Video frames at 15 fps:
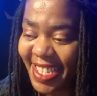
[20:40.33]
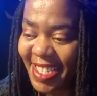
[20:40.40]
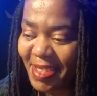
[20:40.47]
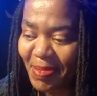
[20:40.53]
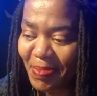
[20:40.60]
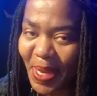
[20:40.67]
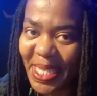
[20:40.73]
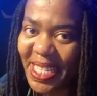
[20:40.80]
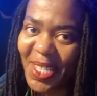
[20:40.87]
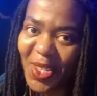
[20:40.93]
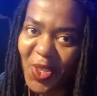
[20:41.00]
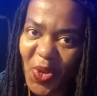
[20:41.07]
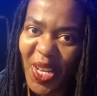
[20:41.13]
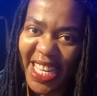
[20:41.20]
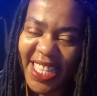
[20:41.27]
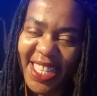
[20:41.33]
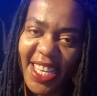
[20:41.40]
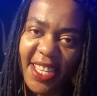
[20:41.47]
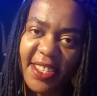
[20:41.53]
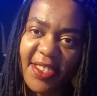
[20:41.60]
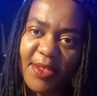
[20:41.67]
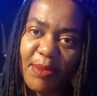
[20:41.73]
But it's not like
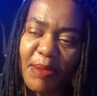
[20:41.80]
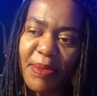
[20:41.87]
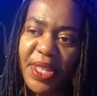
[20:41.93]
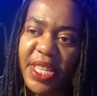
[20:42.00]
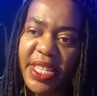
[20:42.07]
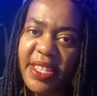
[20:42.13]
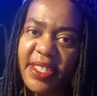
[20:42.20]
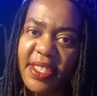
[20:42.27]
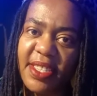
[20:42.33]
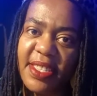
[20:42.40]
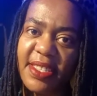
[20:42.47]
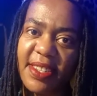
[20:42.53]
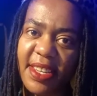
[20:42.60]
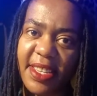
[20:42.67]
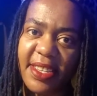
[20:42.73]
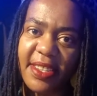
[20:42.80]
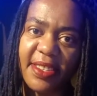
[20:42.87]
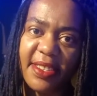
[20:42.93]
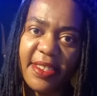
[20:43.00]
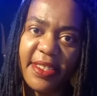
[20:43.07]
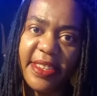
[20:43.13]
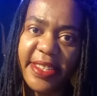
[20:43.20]
that. Remember that this is like a
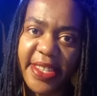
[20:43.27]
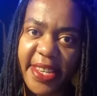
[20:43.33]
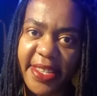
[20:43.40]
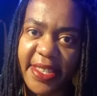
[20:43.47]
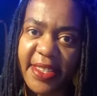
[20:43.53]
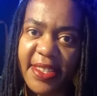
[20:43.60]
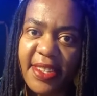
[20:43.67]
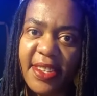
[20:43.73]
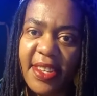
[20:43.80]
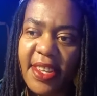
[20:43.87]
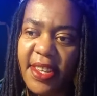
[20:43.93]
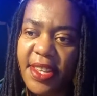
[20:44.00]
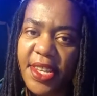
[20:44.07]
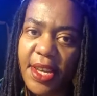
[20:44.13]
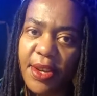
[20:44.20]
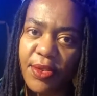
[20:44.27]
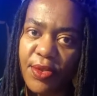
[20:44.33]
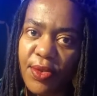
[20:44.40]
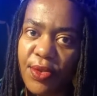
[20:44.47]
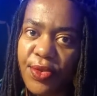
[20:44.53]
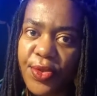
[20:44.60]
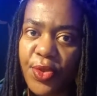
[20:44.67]
test. Now you
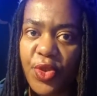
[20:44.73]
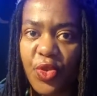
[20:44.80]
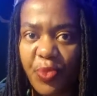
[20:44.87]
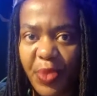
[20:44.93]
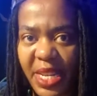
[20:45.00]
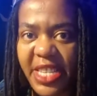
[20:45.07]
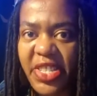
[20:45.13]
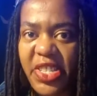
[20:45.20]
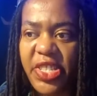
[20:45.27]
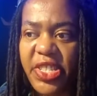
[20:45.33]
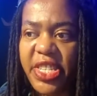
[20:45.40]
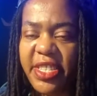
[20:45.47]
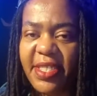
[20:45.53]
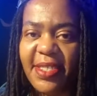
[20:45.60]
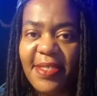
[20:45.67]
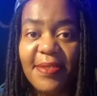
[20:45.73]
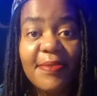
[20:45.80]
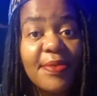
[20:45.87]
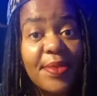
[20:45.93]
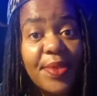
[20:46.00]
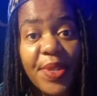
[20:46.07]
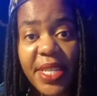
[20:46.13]
go through humiliation test,
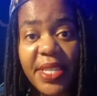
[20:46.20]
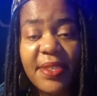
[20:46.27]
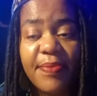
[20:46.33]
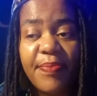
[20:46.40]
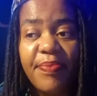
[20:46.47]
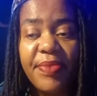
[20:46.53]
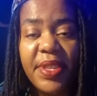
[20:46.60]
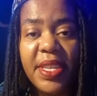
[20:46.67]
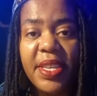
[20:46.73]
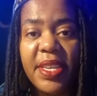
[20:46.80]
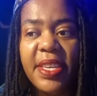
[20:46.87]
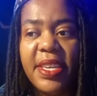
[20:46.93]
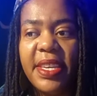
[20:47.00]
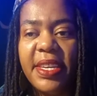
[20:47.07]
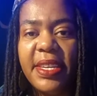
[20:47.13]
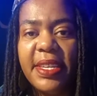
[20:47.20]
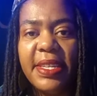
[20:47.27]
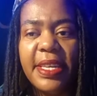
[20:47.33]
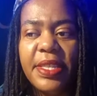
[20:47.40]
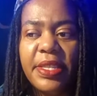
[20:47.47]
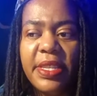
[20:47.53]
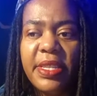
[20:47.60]
right?
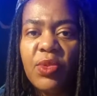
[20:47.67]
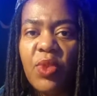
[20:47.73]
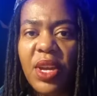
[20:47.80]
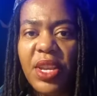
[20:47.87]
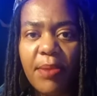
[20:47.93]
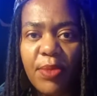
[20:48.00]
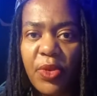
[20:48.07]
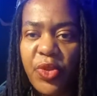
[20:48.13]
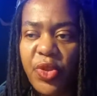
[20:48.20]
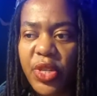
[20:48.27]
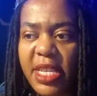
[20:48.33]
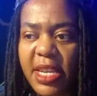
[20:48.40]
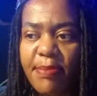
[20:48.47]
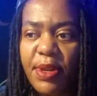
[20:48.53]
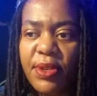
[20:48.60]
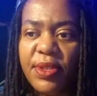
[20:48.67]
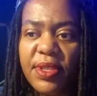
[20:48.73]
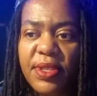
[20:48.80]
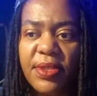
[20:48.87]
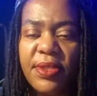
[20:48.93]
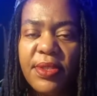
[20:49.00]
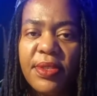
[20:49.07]
And this one, I'm not talking about
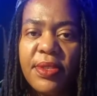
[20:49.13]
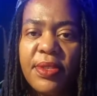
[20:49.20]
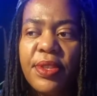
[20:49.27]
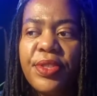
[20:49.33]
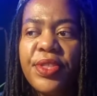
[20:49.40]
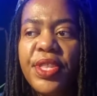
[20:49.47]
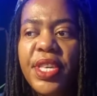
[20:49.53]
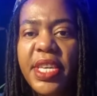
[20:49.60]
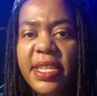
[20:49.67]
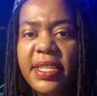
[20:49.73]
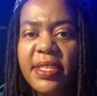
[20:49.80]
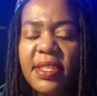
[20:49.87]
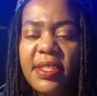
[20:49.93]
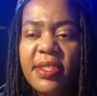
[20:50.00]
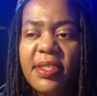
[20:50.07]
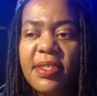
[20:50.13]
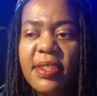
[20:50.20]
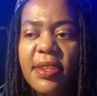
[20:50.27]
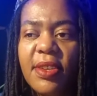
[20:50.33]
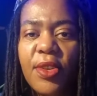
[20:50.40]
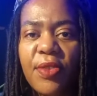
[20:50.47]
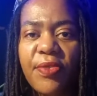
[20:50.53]
the things that a
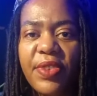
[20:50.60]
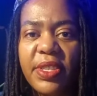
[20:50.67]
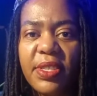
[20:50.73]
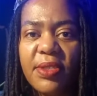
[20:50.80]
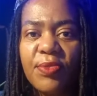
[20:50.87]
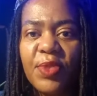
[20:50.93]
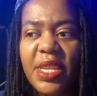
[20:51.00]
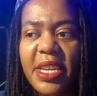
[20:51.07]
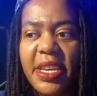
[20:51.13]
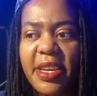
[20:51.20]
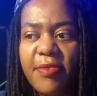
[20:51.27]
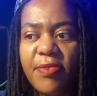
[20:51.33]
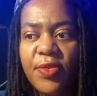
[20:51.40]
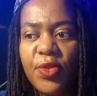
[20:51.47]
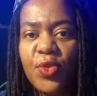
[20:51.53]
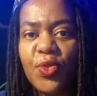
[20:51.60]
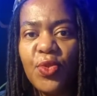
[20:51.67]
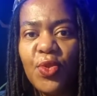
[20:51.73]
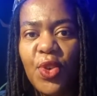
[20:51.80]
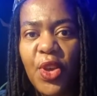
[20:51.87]
lot of us, we have to